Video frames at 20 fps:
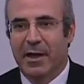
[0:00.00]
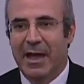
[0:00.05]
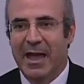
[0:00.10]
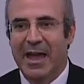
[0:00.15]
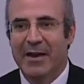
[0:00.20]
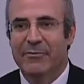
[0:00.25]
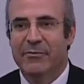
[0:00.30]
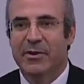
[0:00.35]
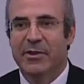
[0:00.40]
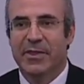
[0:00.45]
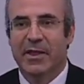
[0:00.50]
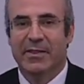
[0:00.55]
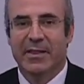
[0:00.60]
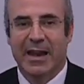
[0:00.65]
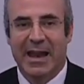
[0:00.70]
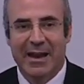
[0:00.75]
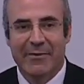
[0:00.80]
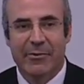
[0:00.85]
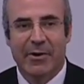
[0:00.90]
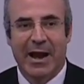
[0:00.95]
Everything
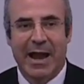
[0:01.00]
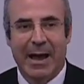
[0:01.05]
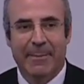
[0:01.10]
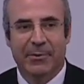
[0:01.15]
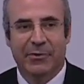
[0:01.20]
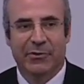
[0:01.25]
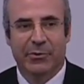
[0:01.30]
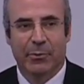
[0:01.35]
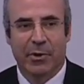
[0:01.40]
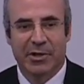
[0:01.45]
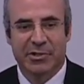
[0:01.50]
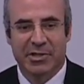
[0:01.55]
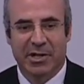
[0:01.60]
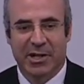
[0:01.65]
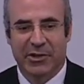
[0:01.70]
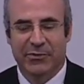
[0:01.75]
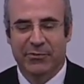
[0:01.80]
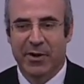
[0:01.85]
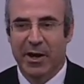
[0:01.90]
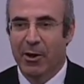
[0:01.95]
that ever happens in Russia
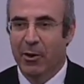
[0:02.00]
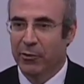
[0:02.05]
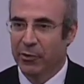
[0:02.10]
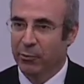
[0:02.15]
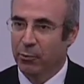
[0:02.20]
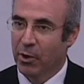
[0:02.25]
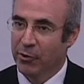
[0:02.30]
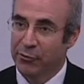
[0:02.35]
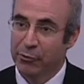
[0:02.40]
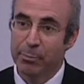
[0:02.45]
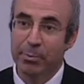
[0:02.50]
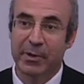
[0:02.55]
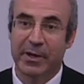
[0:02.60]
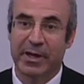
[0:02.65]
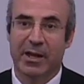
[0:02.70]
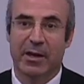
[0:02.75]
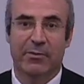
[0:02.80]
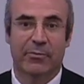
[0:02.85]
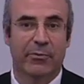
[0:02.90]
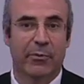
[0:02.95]
gets filed and
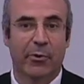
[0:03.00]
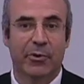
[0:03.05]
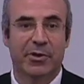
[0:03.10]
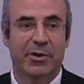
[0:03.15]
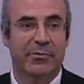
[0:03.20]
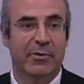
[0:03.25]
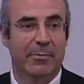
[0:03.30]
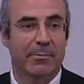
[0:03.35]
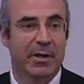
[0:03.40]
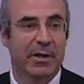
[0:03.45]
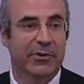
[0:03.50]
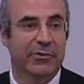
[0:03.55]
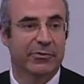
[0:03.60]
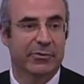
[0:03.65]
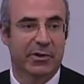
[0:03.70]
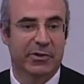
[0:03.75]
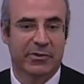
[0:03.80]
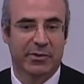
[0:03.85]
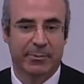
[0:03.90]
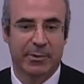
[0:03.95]
quadruplicated in four different
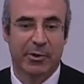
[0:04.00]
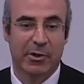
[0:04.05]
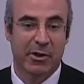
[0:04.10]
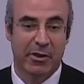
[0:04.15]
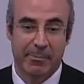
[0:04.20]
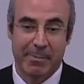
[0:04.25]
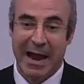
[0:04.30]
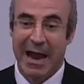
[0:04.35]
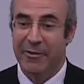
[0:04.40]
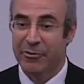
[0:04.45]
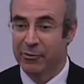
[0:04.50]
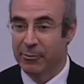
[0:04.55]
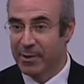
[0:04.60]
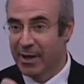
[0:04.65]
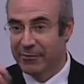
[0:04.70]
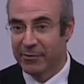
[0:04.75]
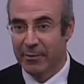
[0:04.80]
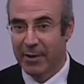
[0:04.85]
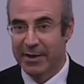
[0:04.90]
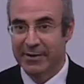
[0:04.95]
ministries. And you go to the bathroom, you
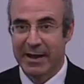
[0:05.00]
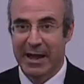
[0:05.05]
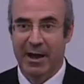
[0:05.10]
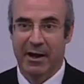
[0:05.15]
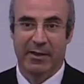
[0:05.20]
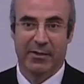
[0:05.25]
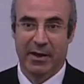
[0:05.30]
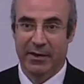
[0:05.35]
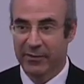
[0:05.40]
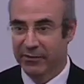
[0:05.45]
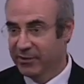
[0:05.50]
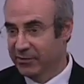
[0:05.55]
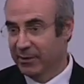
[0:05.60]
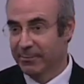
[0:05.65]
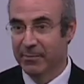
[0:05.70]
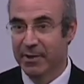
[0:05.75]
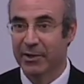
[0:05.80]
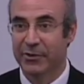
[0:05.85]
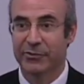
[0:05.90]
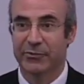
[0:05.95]
have to write down, and then
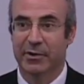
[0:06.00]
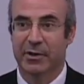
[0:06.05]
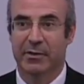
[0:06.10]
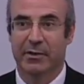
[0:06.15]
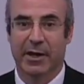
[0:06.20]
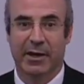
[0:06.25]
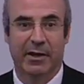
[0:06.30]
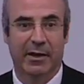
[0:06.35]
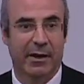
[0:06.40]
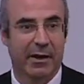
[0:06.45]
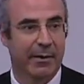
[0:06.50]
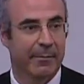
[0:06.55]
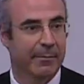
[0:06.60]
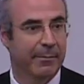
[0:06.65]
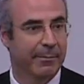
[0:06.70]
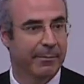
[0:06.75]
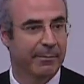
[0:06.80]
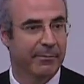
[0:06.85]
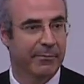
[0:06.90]
some ministry like um,